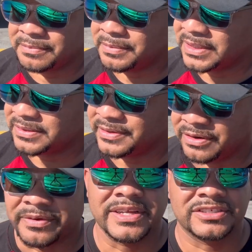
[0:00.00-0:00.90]
but
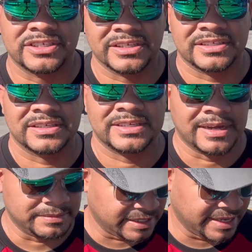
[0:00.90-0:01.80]
relationships at
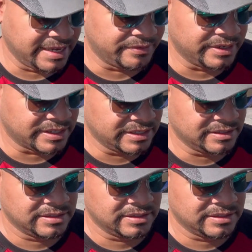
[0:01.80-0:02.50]
times can get rocky.